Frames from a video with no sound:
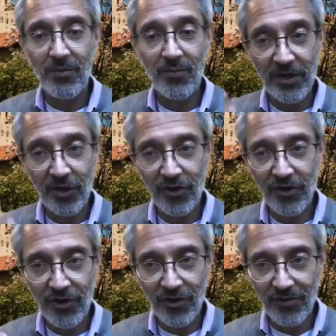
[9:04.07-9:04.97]

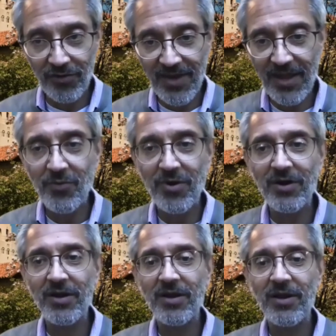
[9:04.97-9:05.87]
recurrent neural
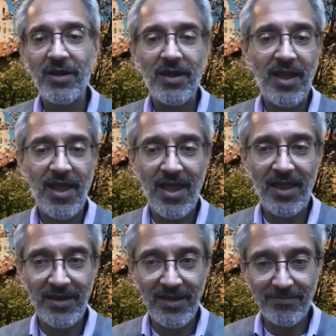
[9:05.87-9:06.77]
network
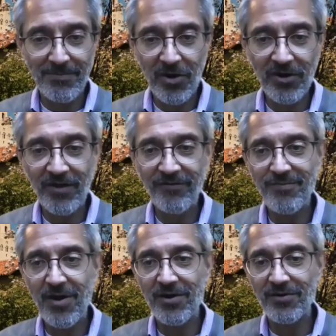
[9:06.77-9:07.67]
and hidden Markov
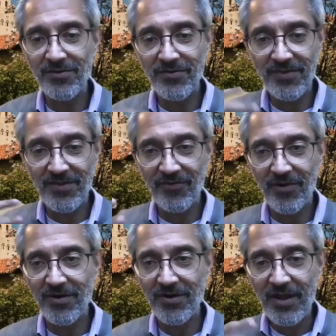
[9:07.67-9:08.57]
model. These
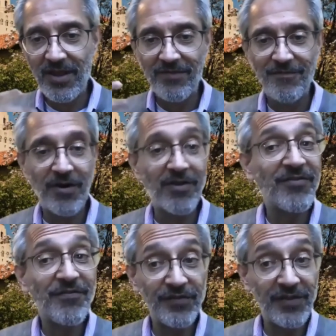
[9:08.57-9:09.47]
are various
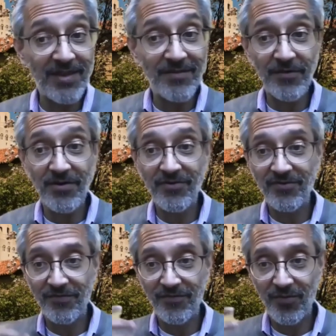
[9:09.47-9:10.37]
flavors
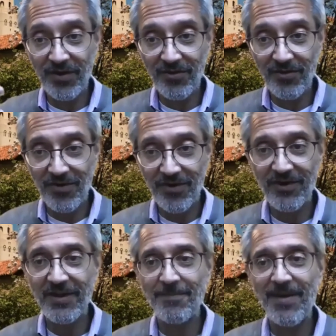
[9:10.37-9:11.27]
of what you're
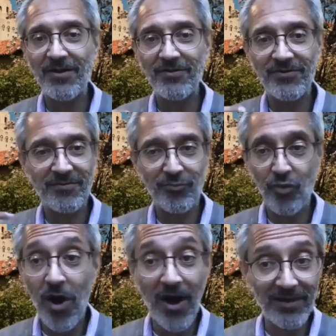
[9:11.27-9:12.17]
hearing about
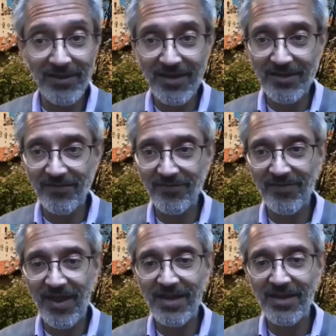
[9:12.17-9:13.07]
broadly in
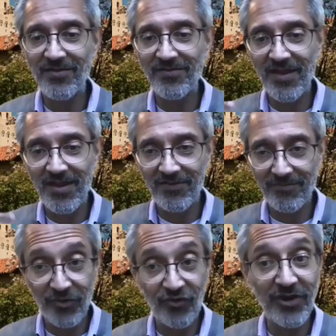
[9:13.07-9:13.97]
society these days:
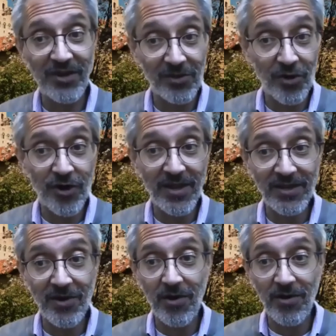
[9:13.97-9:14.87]
machine
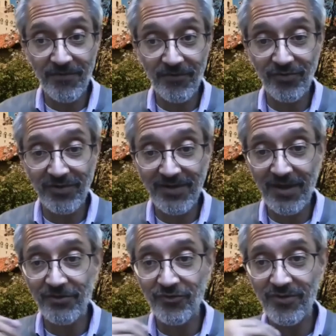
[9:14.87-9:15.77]
learning, artificial
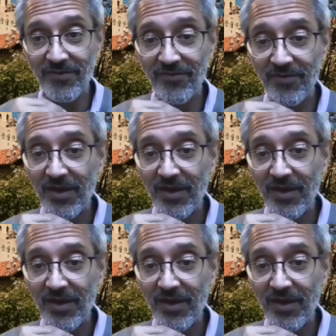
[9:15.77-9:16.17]
intelligence,